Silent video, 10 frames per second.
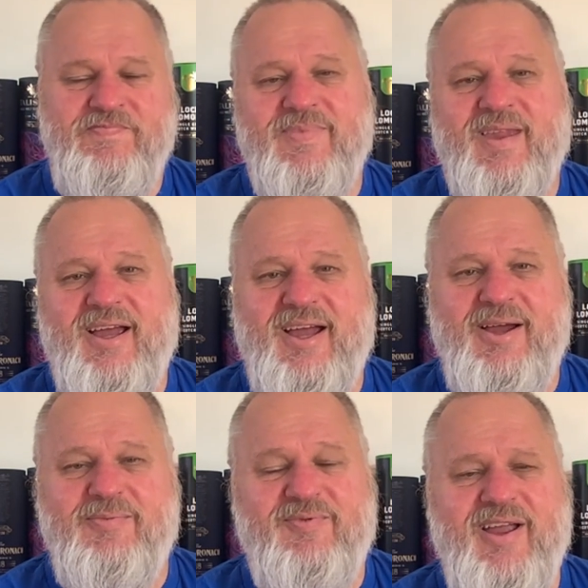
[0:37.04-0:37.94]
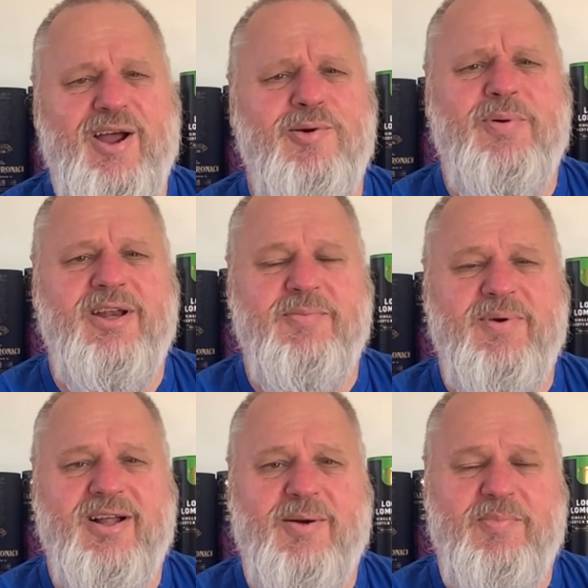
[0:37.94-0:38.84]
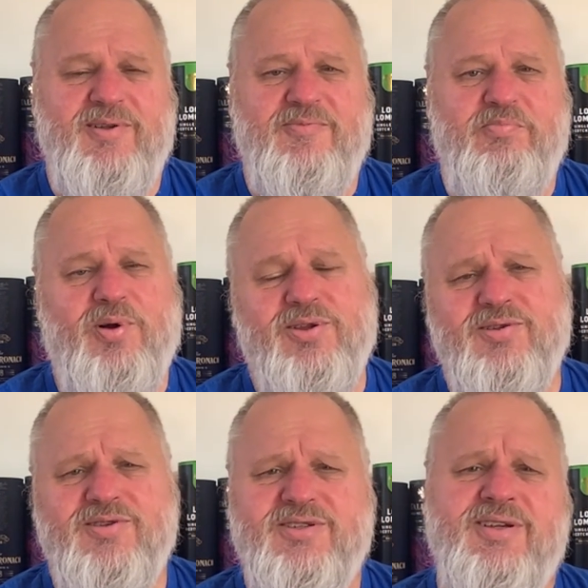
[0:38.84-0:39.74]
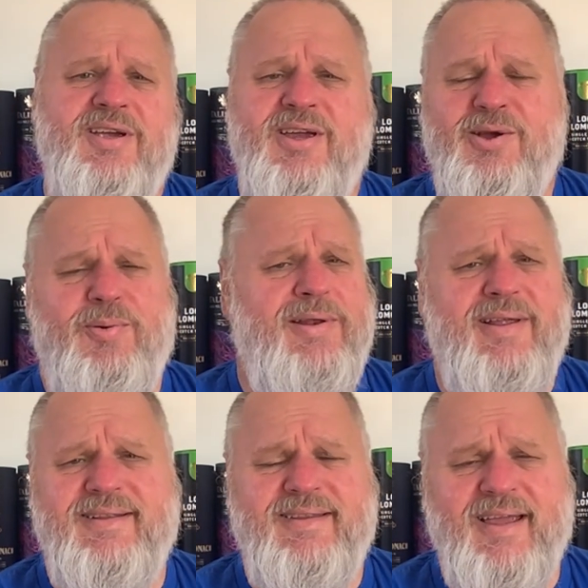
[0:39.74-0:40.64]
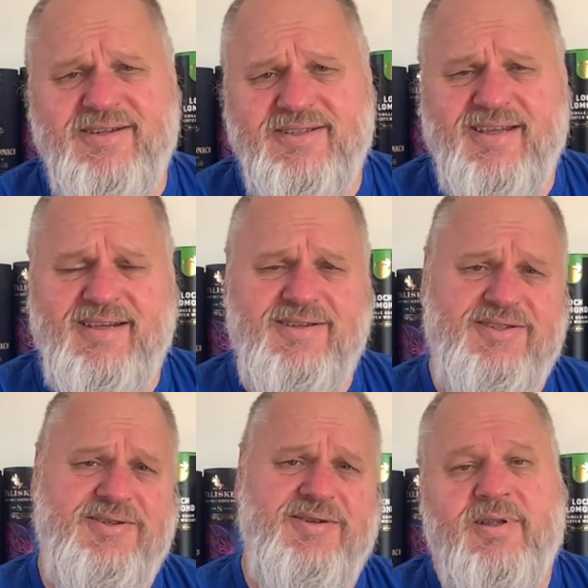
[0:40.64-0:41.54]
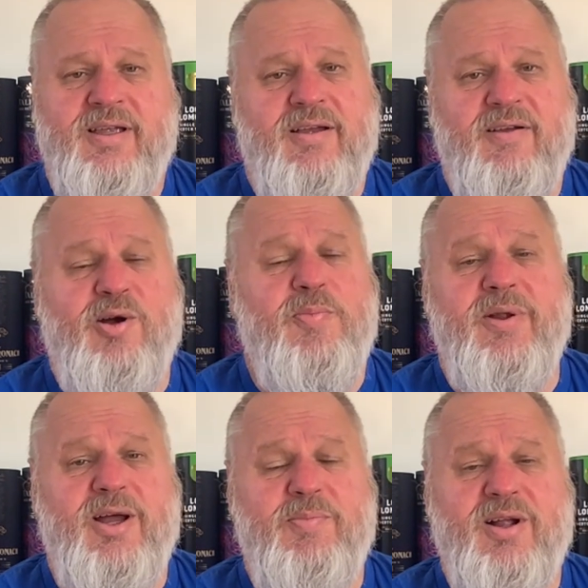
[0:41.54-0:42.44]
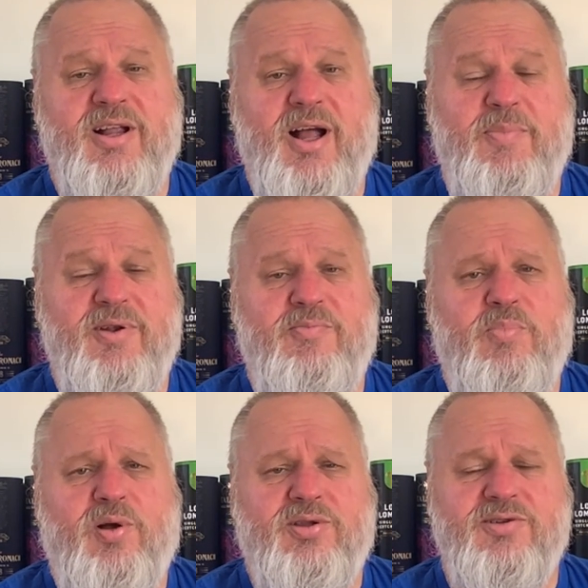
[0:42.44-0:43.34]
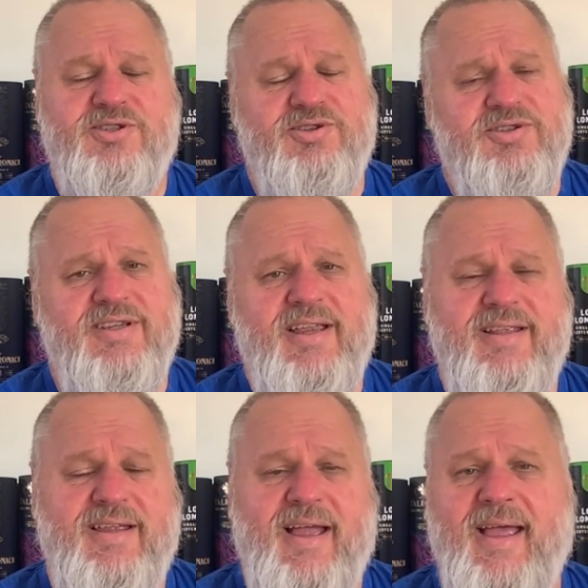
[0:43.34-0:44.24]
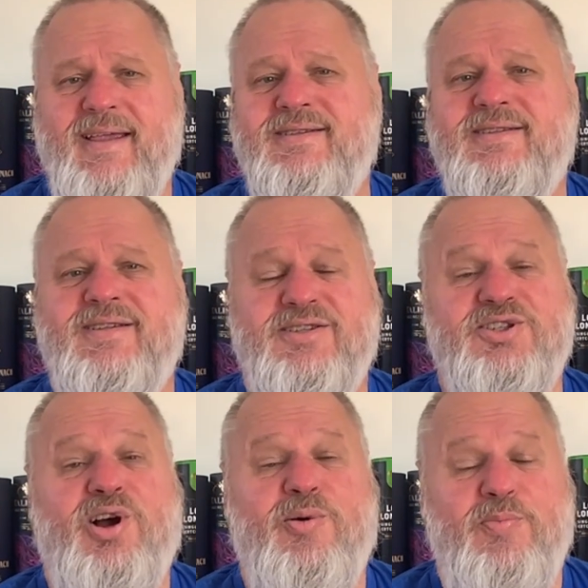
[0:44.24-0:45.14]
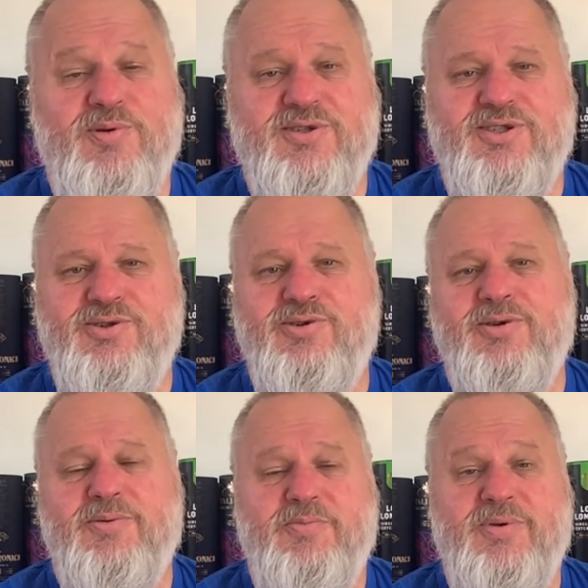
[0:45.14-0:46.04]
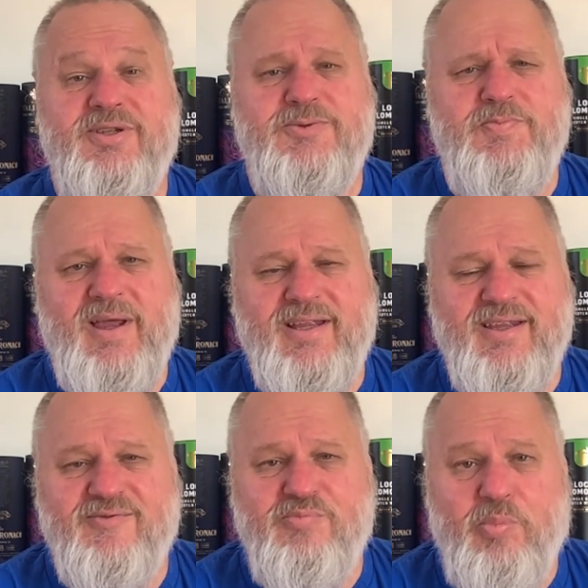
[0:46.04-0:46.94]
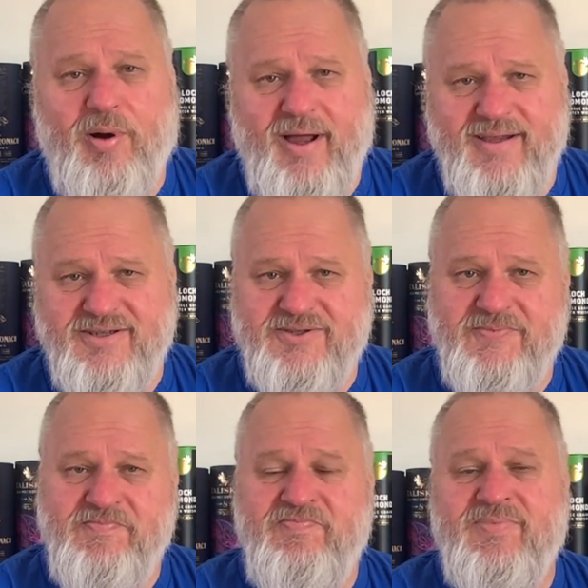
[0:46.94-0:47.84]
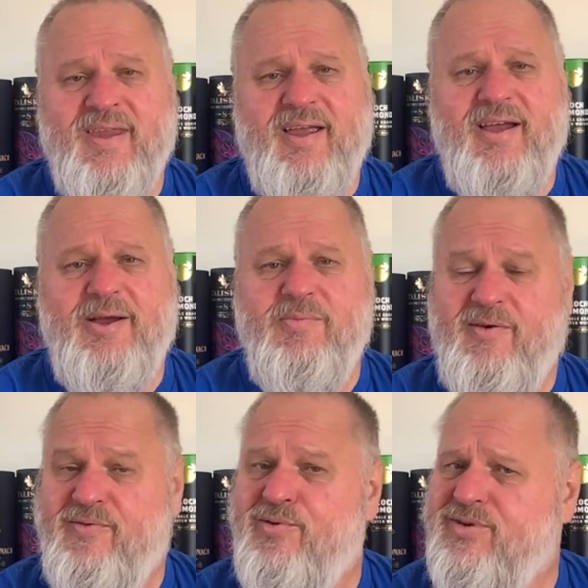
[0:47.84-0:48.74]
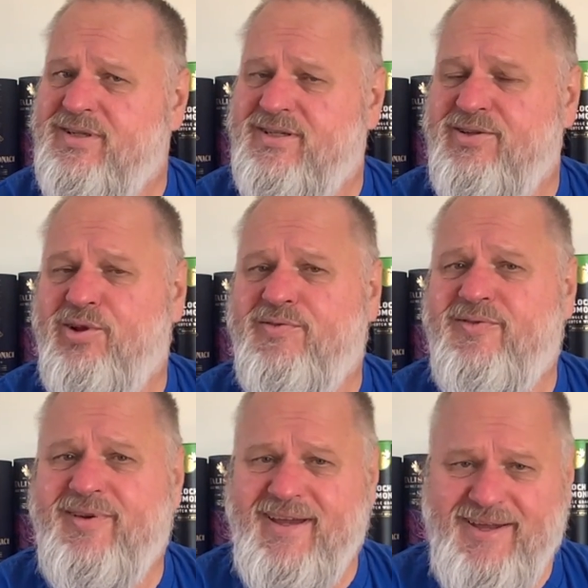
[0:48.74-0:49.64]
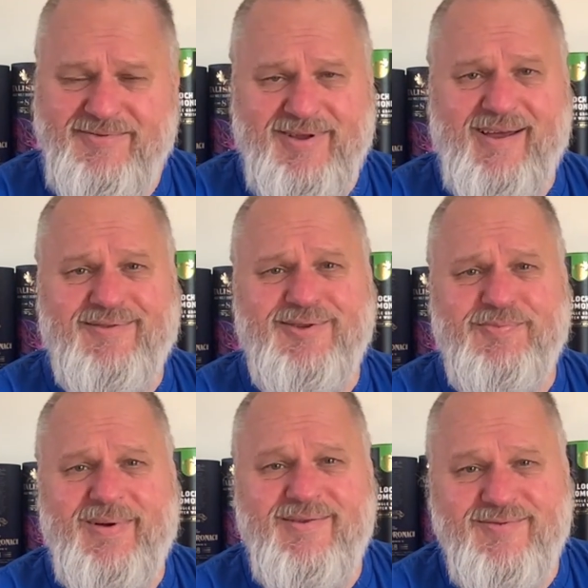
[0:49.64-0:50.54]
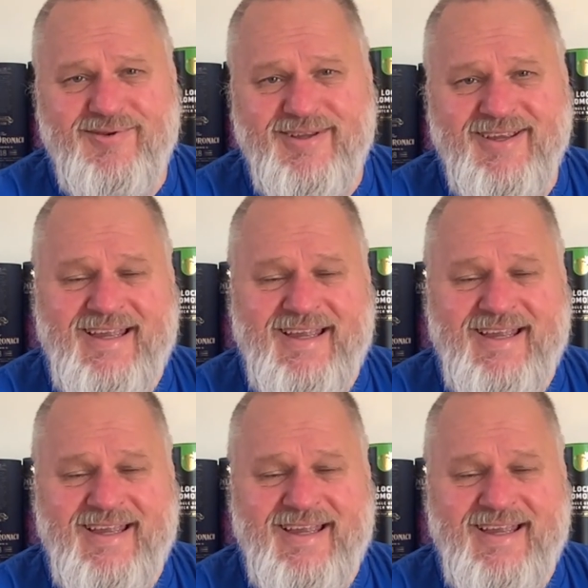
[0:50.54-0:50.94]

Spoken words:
They open up a couple of bottles when they're tastings, open up a couple of bottles to send as samples to prospective buyers. Of course, it's not free, you have to pay for it.